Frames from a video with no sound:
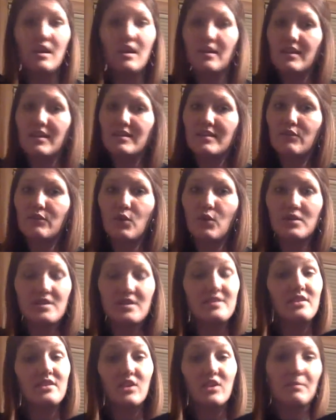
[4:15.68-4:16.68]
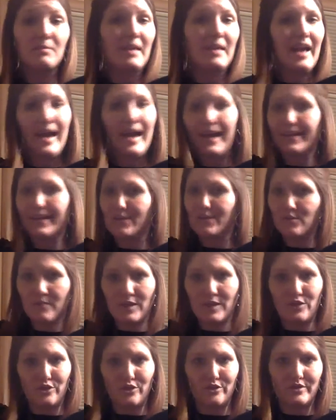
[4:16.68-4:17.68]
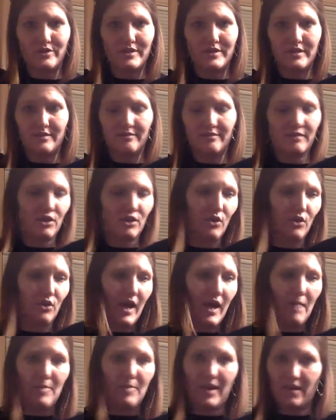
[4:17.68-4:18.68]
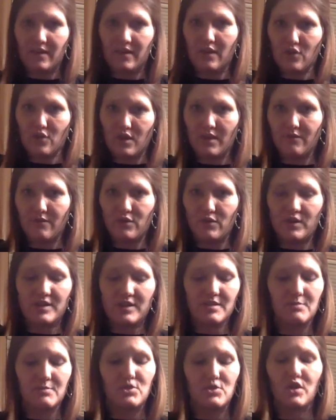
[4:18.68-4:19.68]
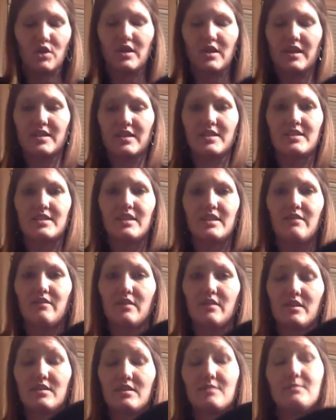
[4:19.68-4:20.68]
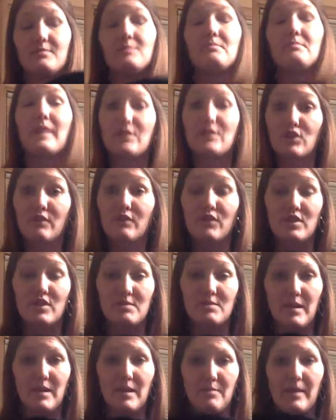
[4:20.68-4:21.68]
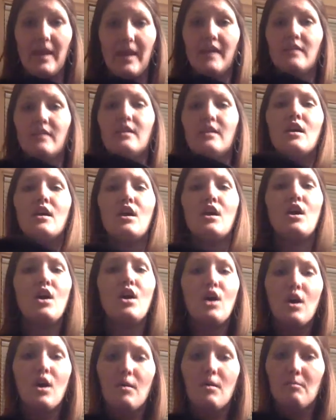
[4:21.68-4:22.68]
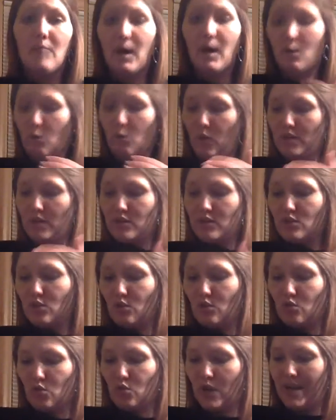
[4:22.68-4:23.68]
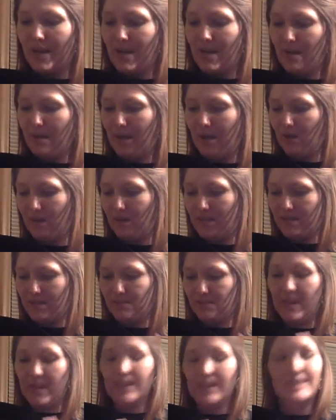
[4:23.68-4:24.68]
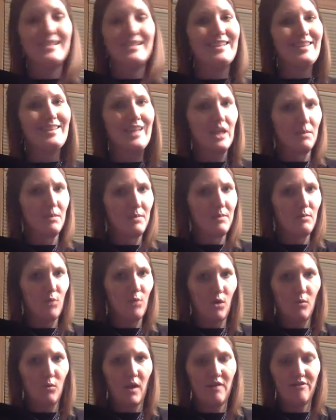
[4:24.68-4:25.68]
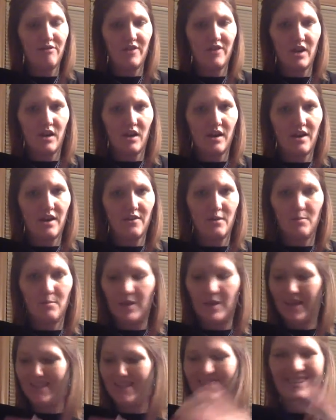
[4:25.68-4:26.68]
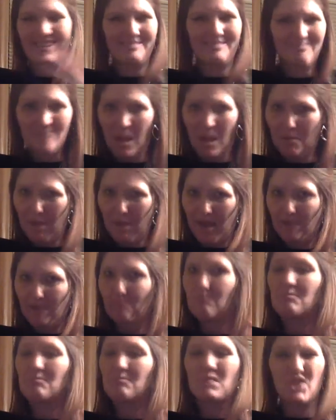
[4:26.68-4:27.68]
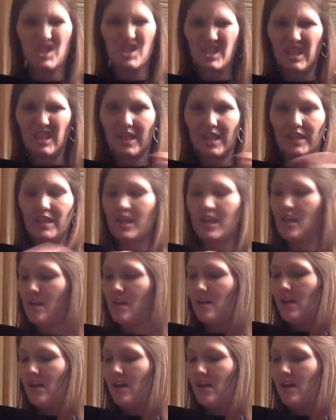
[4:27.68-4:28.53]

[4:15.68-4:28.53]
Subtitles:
This, of course, is still going to be hot, so make sure you're using, a hot pad on the other end if you need some sturdiness, especially for this big pan. But what's so great about this pan, it's a little bit more rough than our other pans. Not bad, but just slightly.